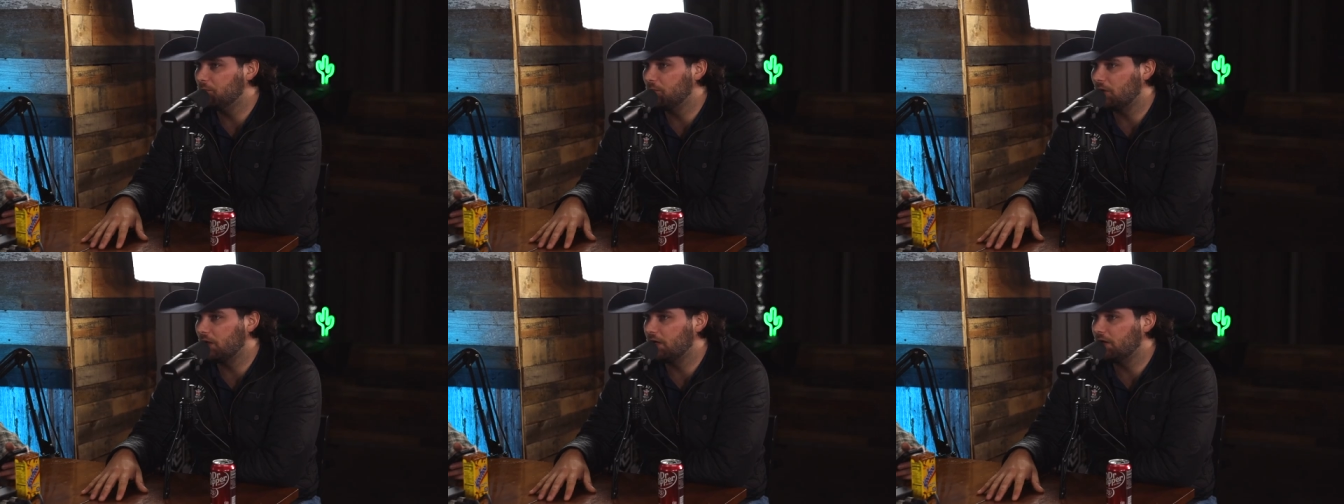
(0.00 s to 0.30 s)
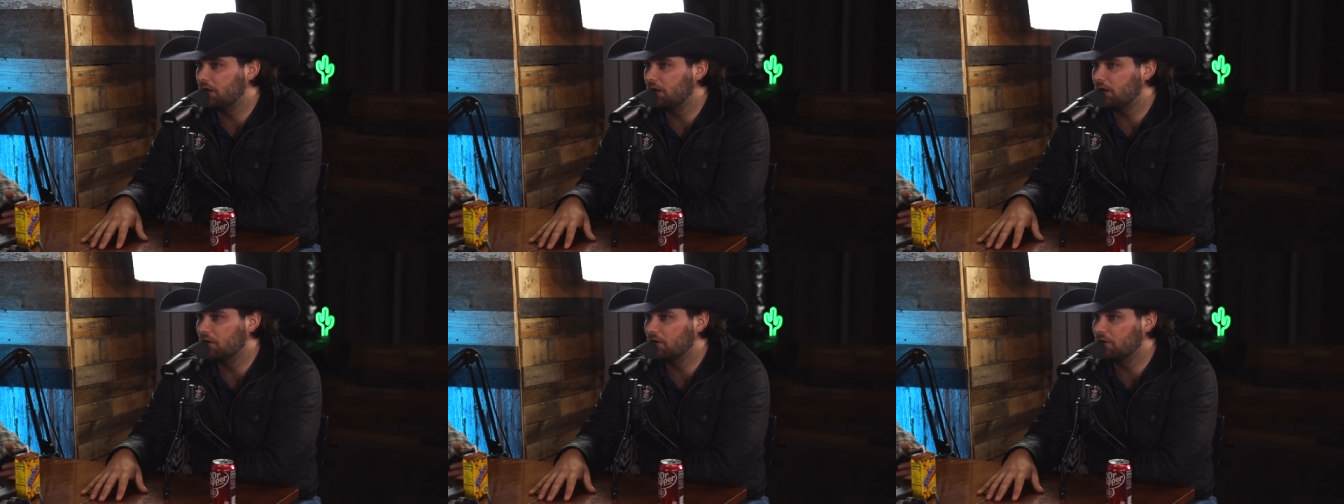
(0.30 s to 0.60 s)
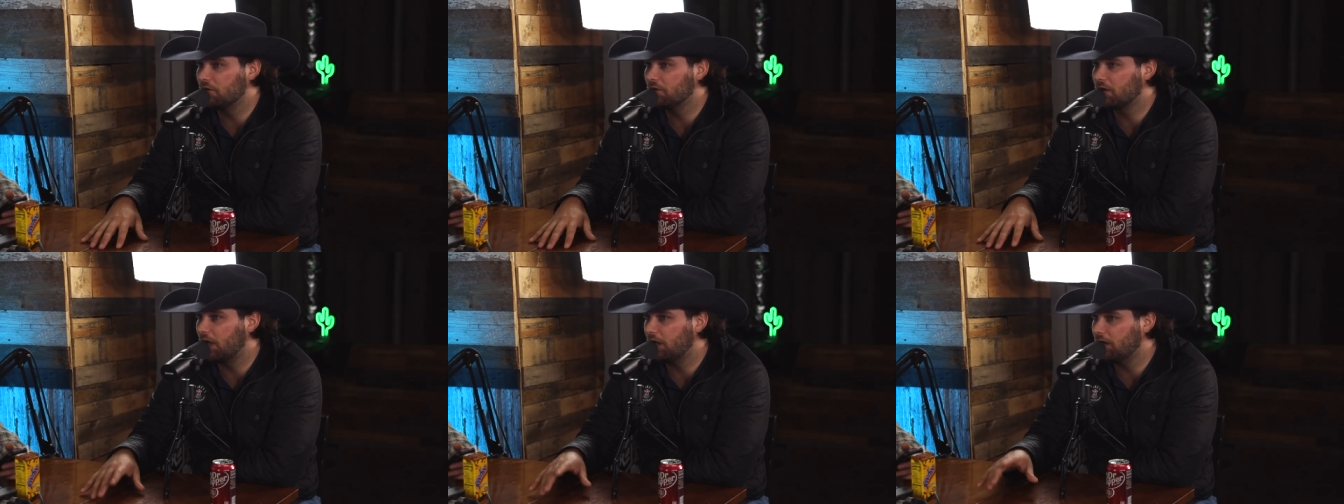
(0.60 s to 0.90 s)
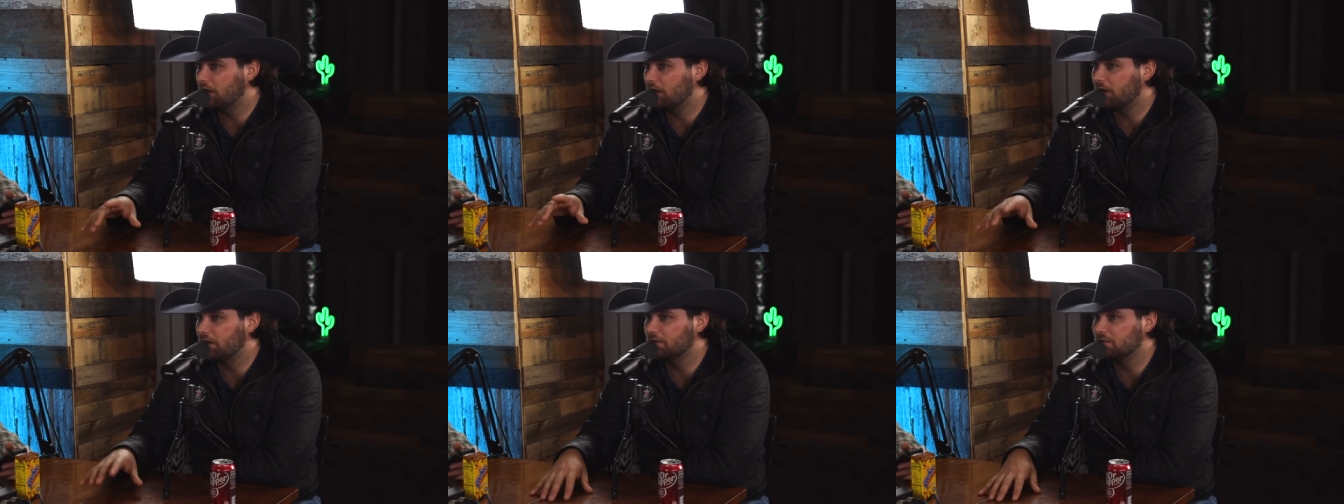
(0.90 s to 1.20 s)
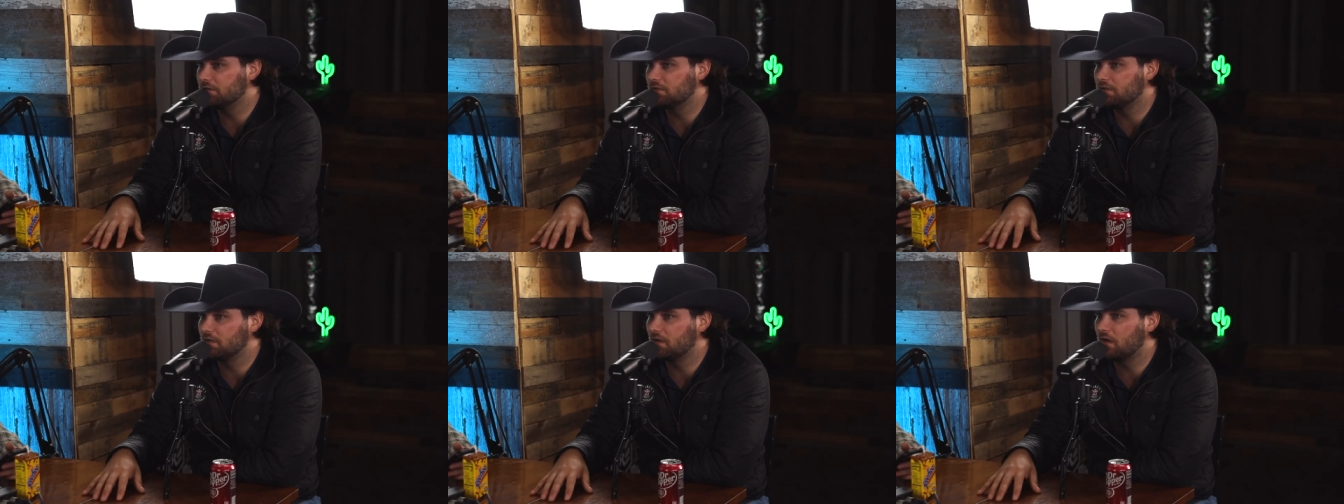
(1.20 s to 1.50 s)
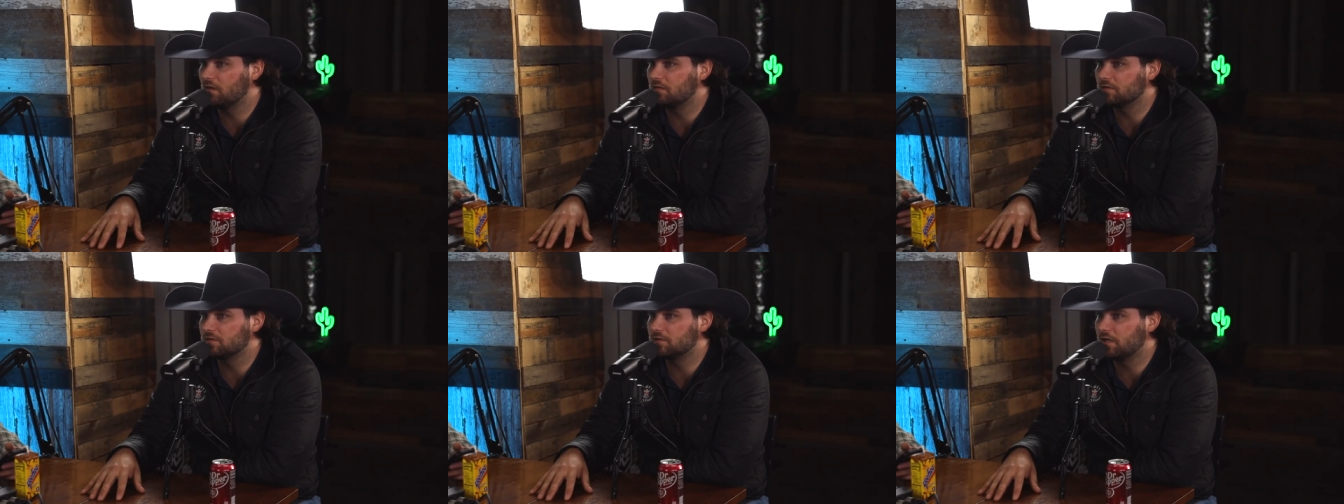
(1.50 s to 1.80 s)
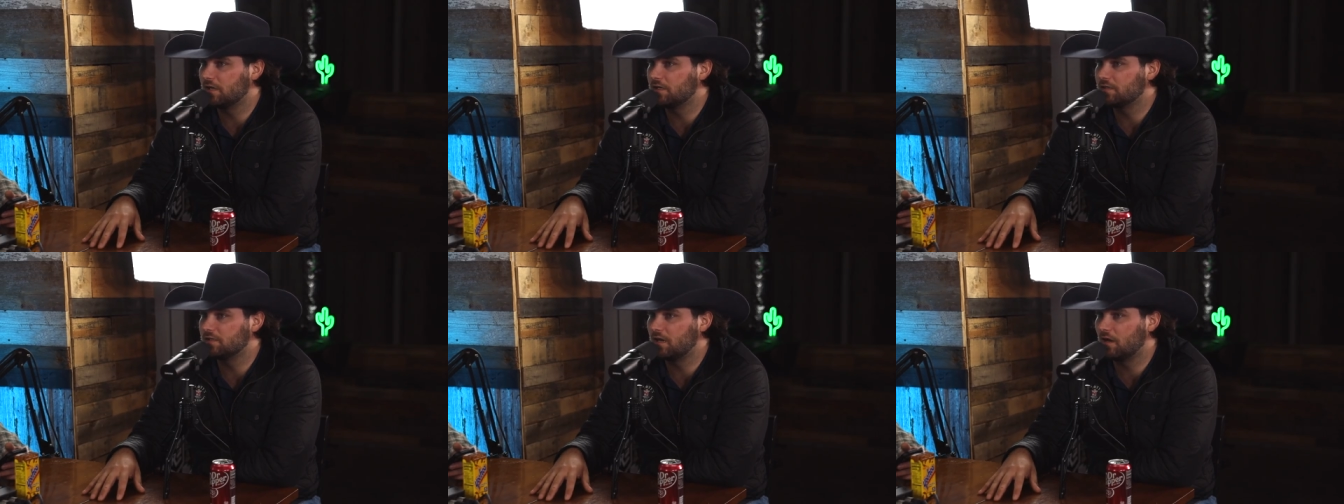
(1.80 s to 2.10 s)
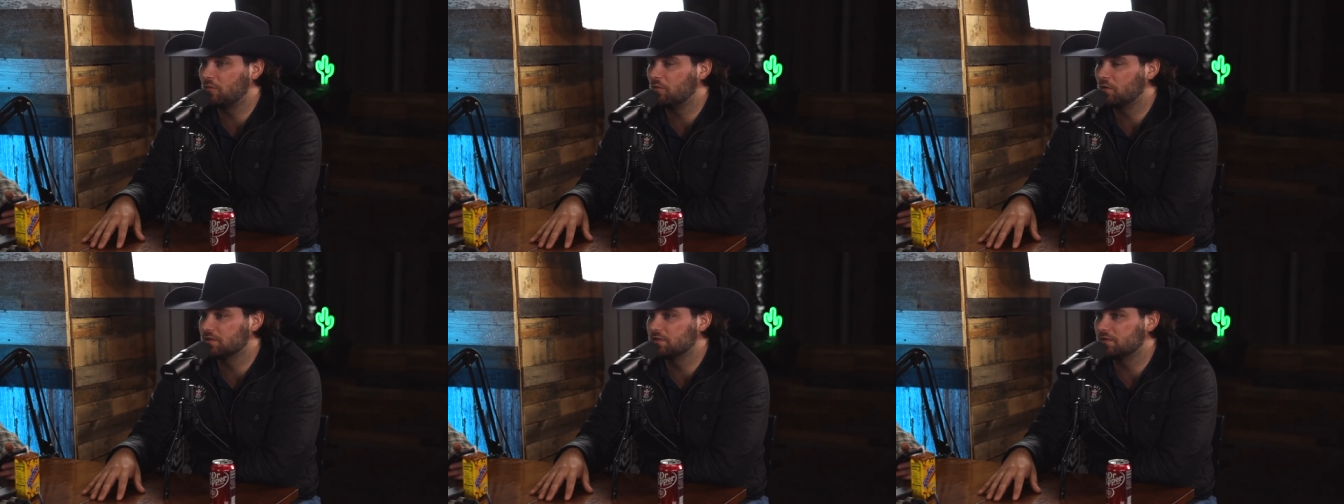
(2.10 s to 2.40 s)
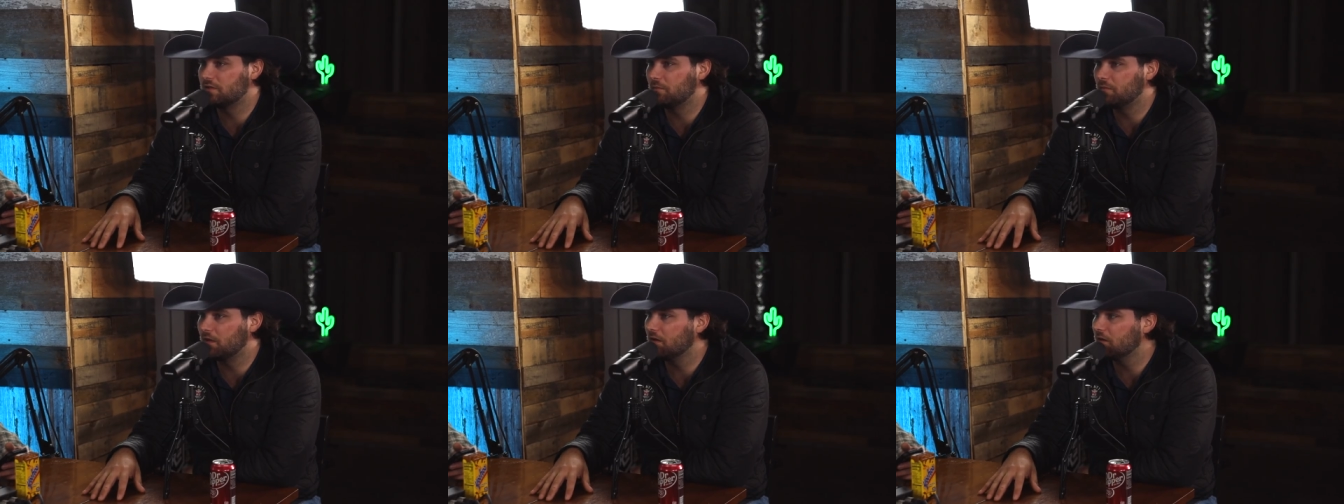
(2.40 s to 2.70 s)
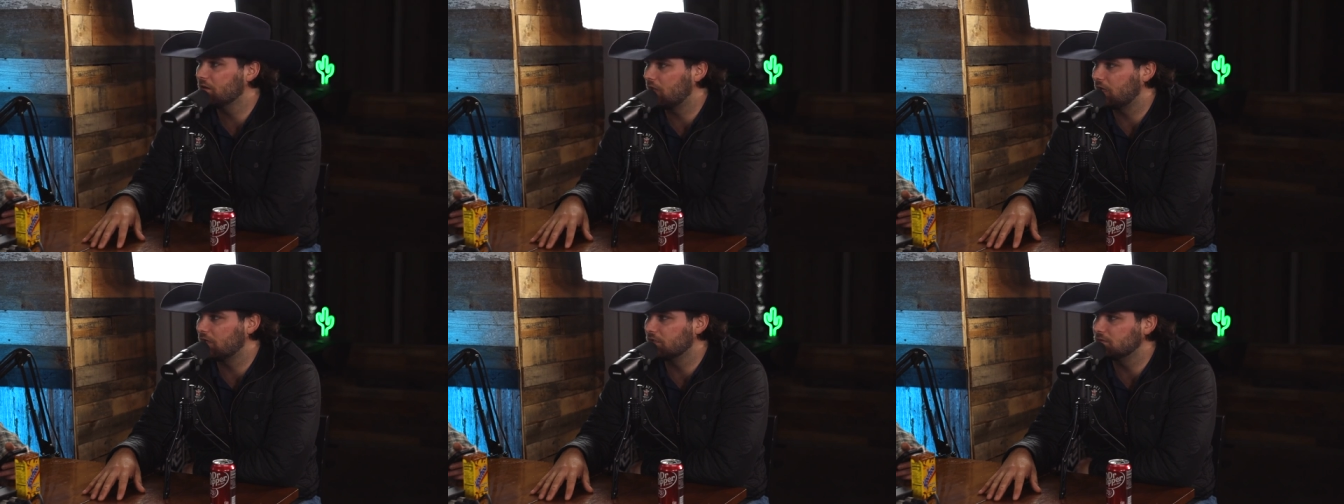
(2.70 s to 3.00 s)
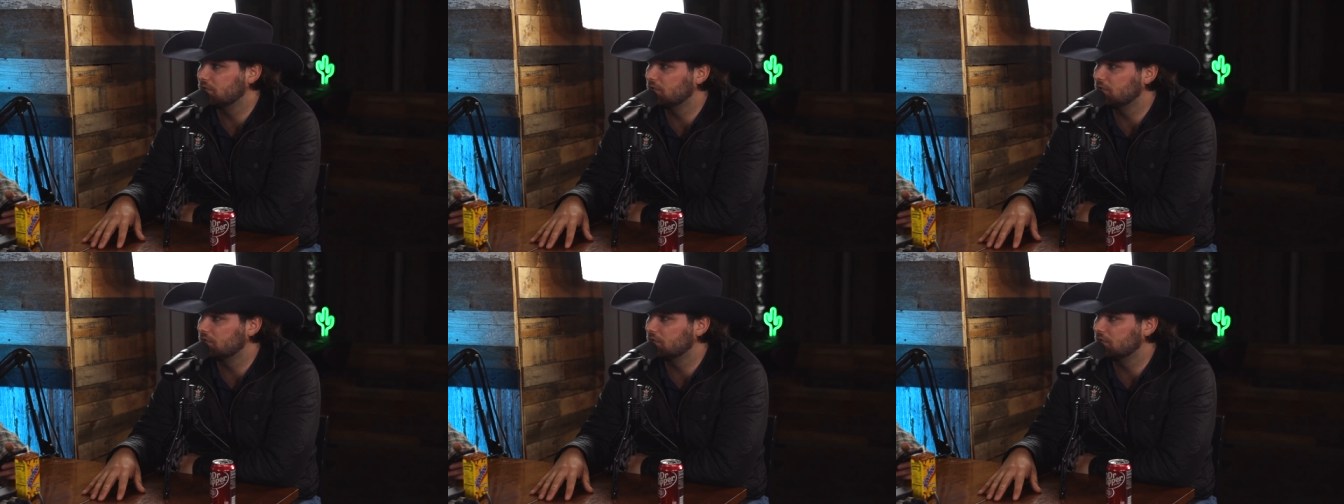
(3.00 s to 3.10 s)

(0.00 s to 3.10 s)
played Hurricane Harry's in College Station. I watched him there like